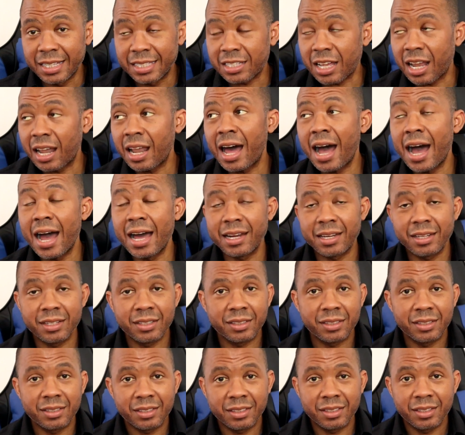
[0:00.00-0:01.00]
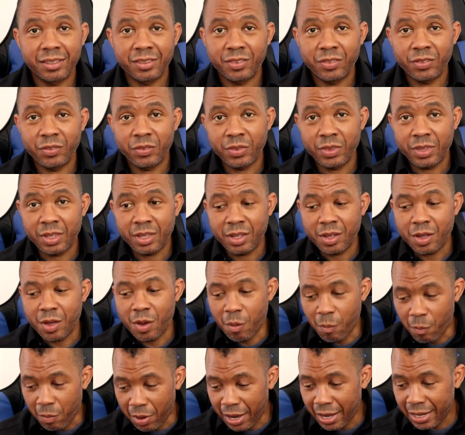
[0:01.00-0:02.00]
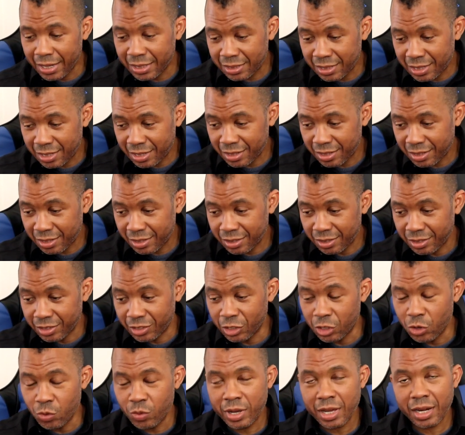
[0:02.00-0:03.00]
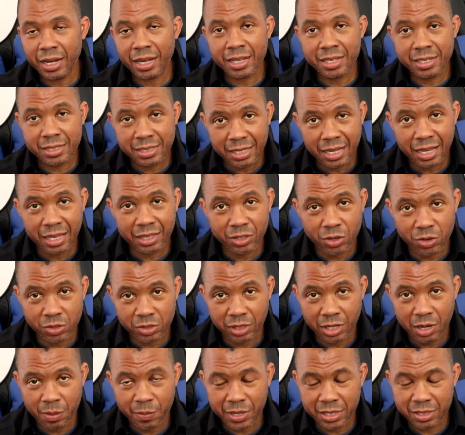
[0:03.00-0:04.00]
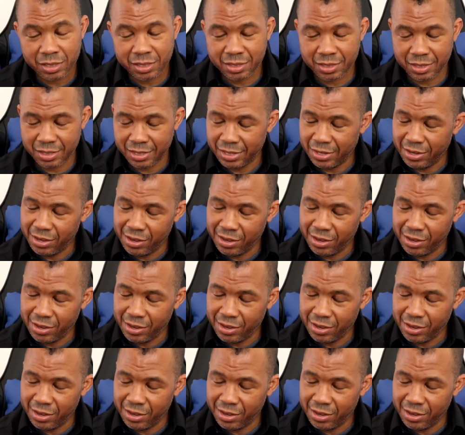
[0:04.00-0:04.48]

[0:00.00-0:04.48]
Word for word: It's a lot. But you can exceed those limits.